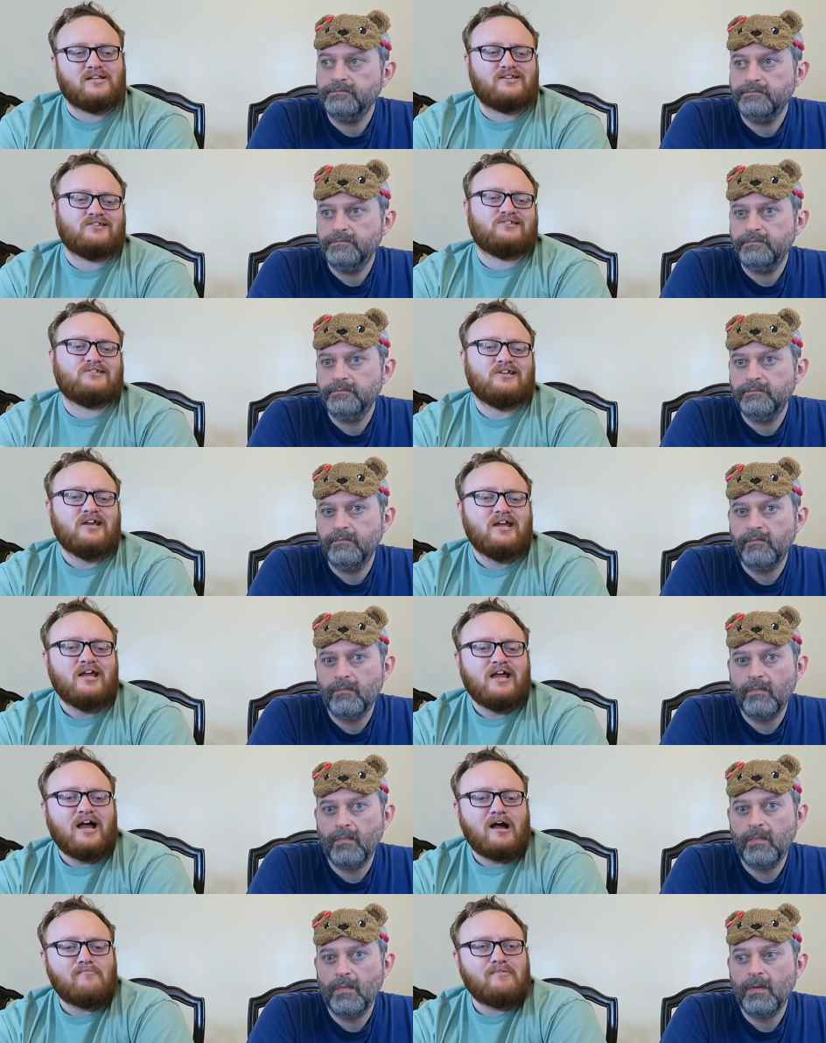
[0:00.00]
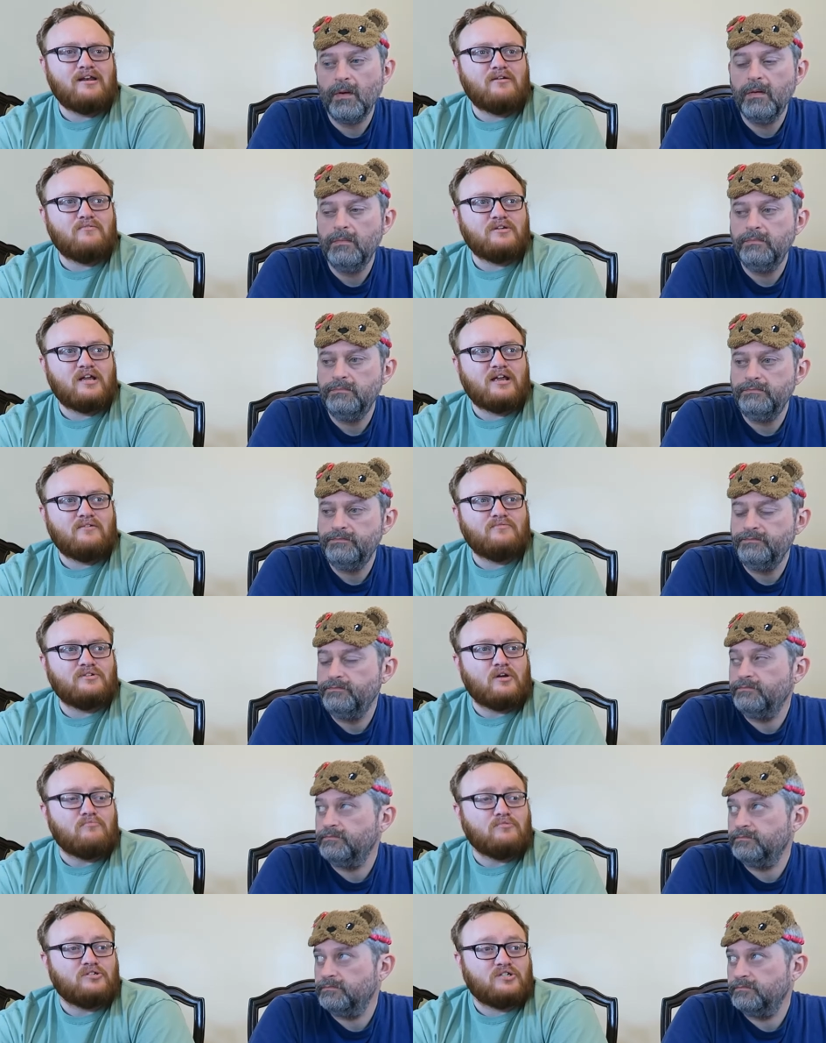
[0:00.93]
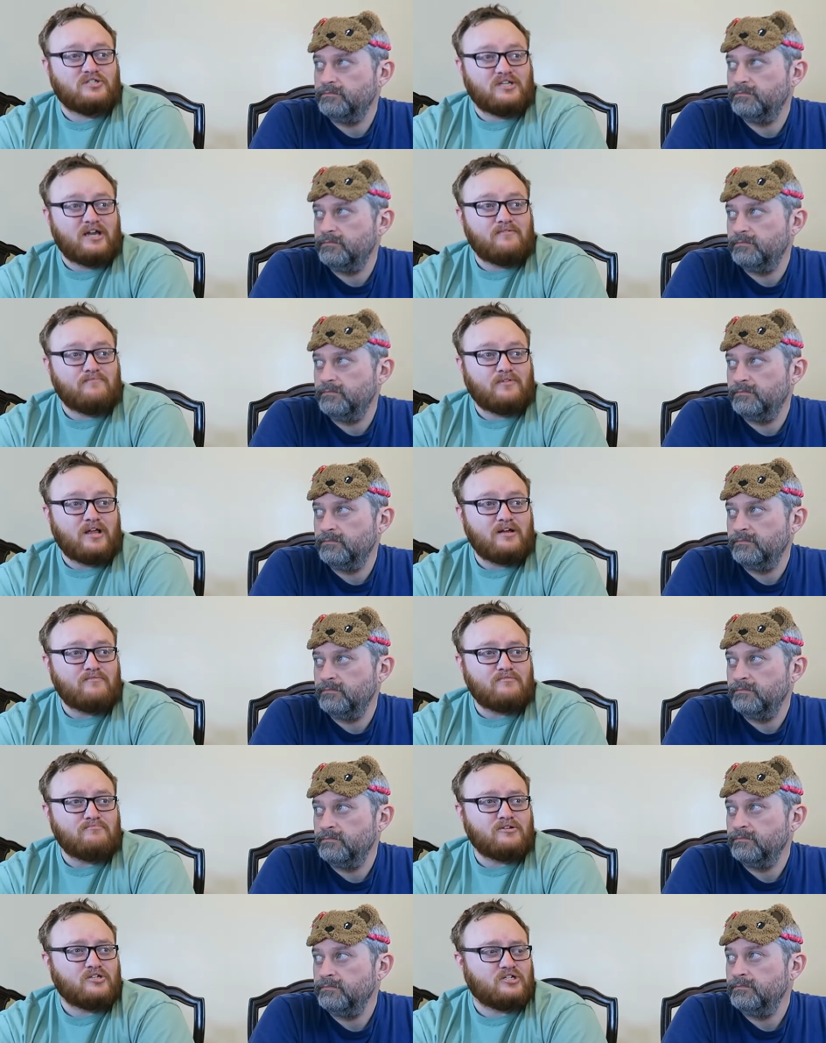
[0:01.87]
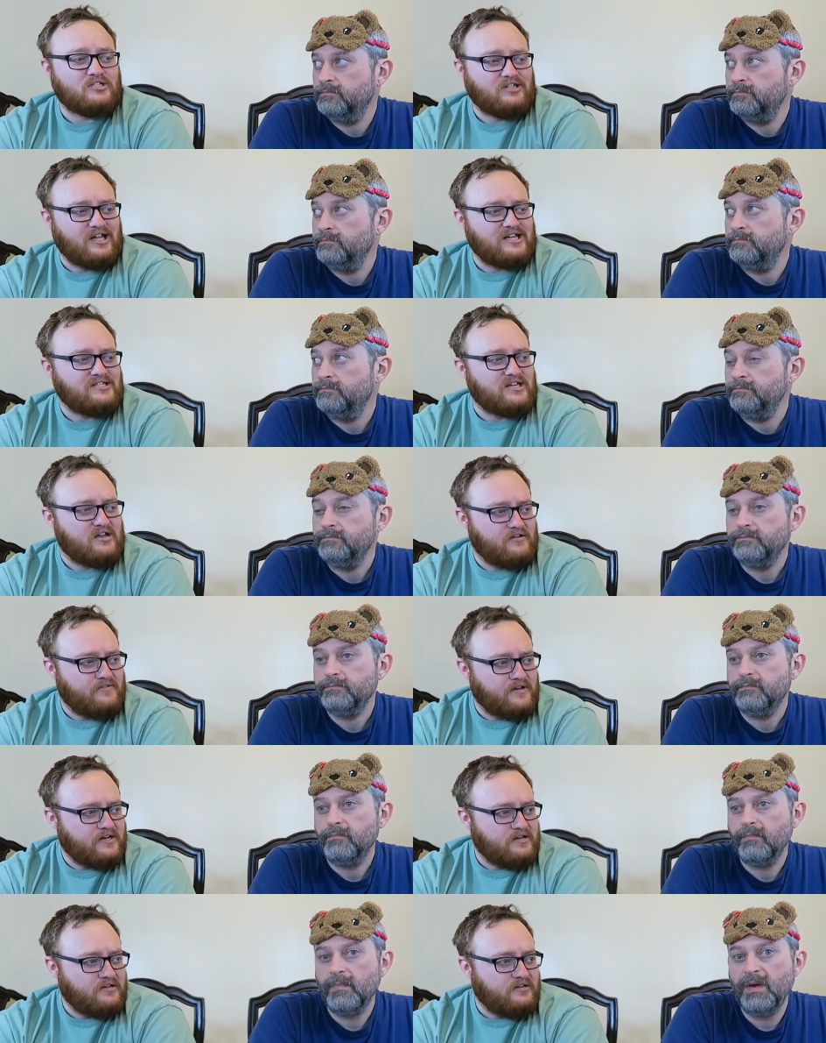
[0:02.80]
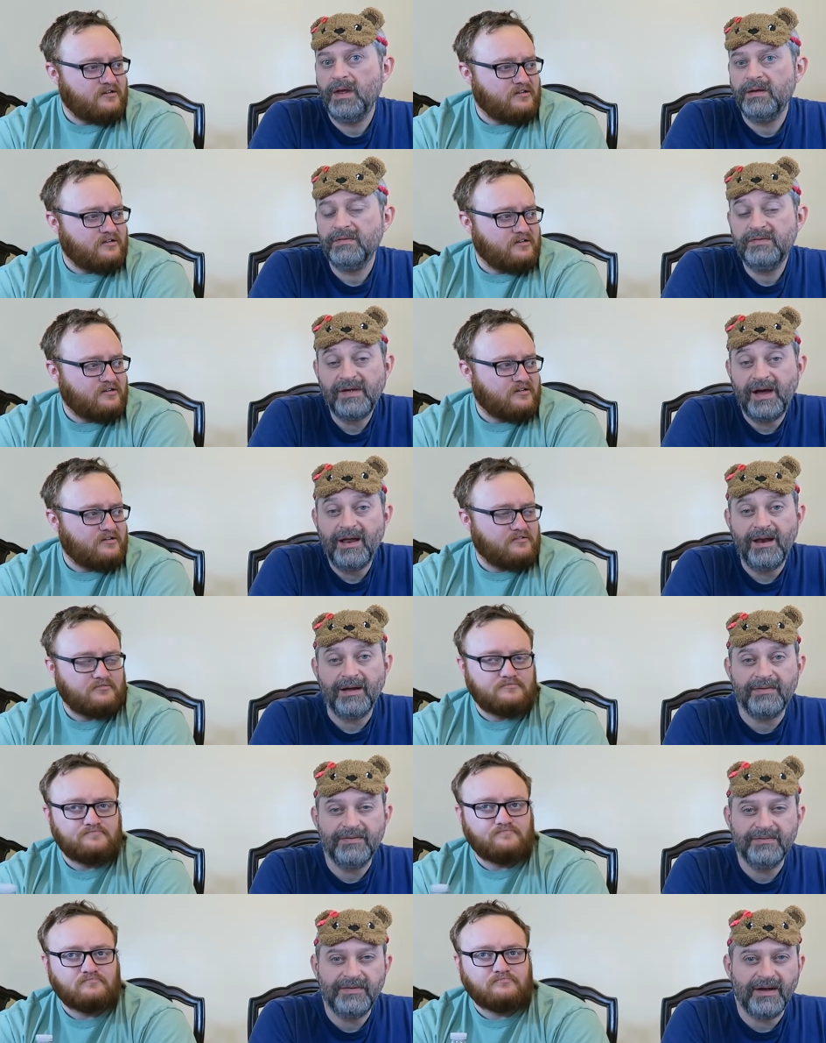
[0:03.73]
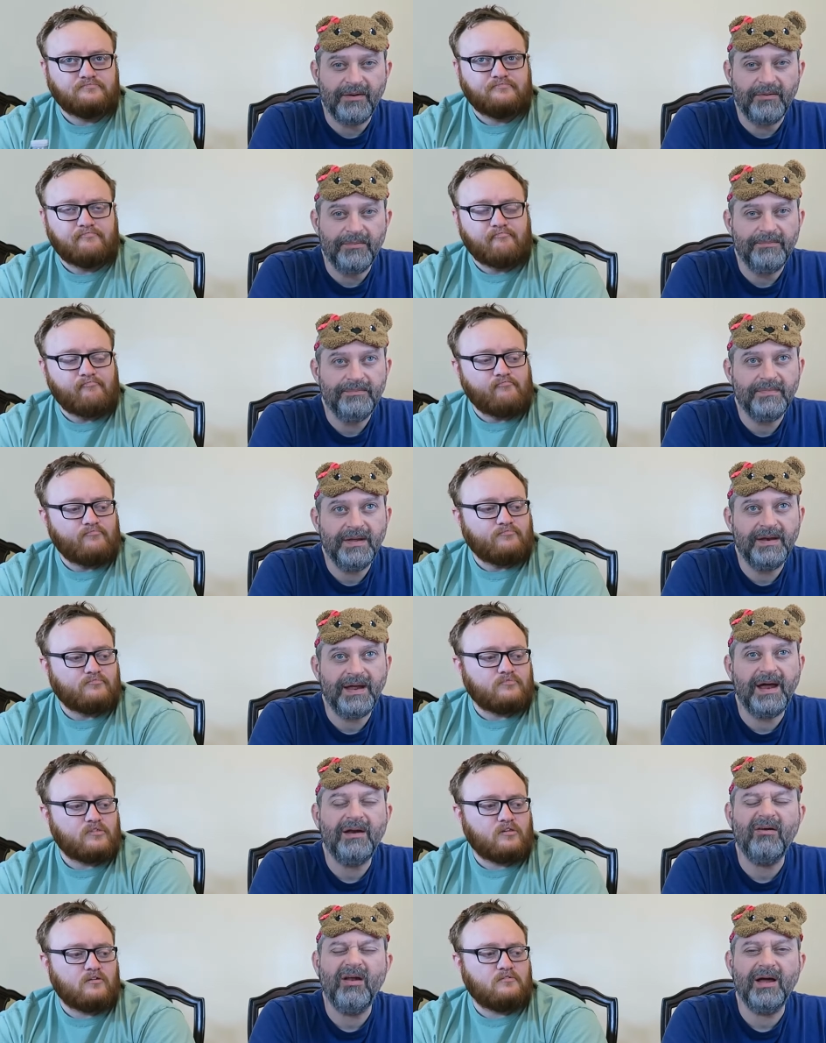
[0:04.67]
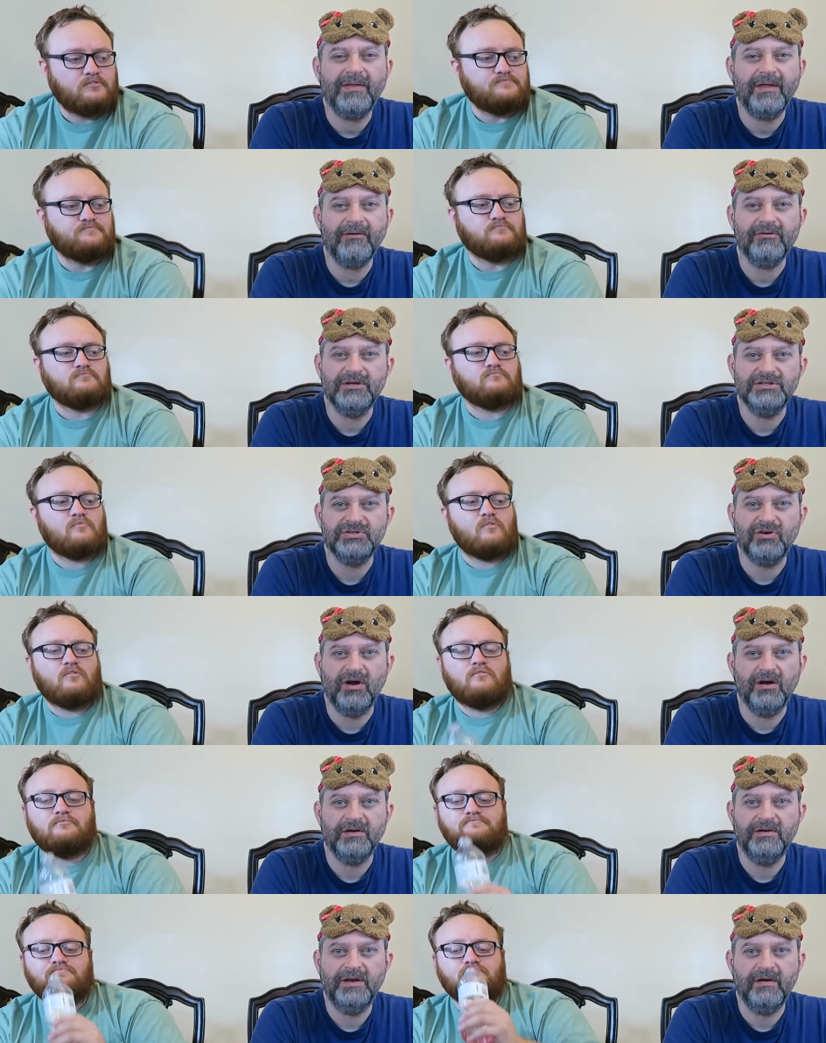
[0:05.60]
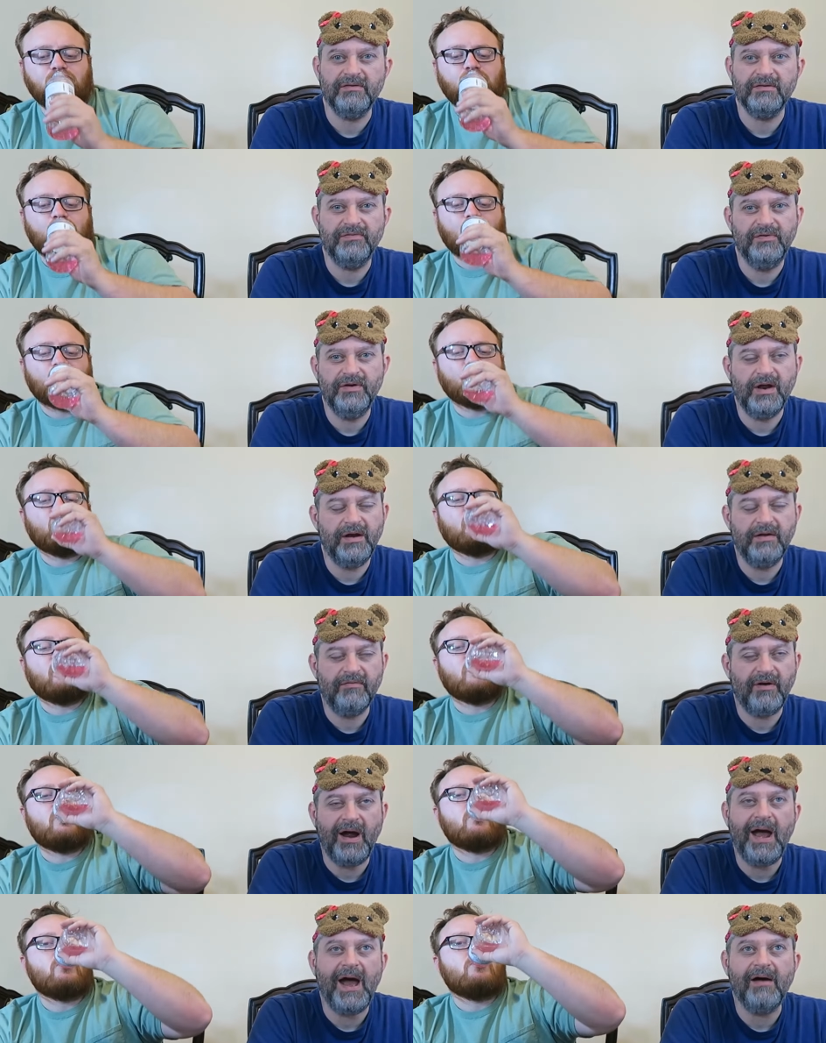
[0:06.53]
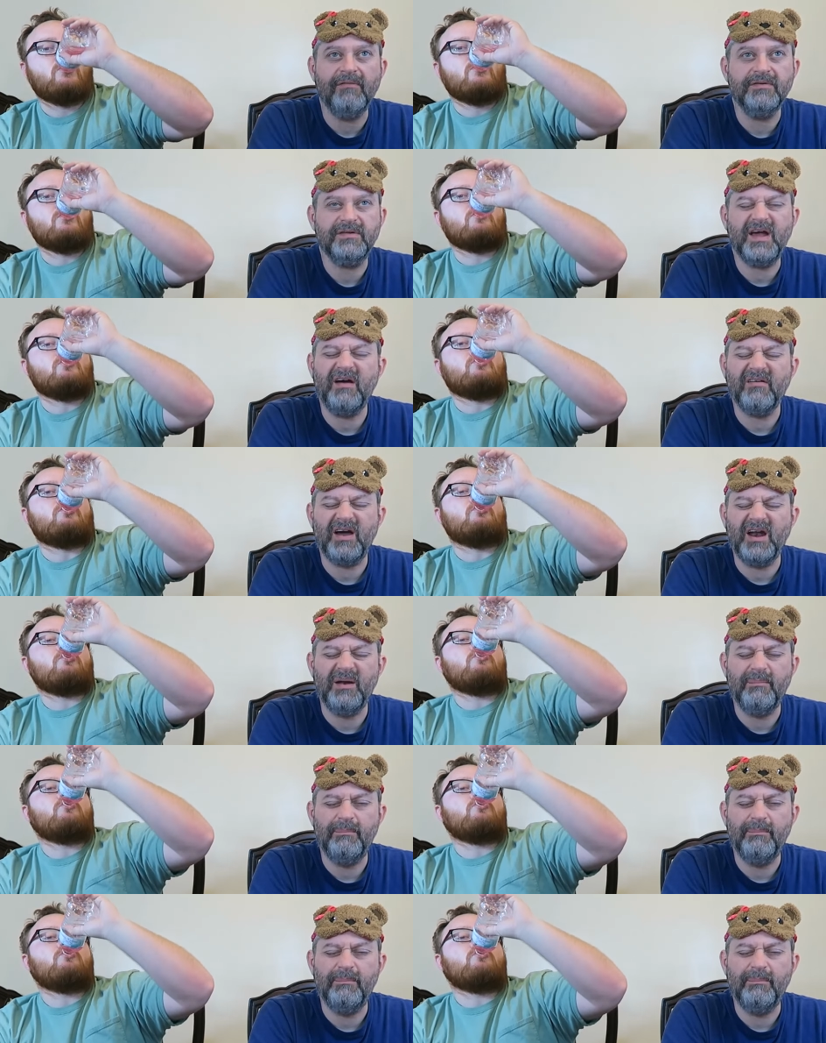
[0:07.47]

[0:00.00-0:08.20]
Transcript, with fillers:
Speaker 1: just, I mean, it was almost the same flavor, but just less of it. Yeah. See, I like the second one.
Speaker 2: I don't like that really strong devil's food. I never have. It's kind of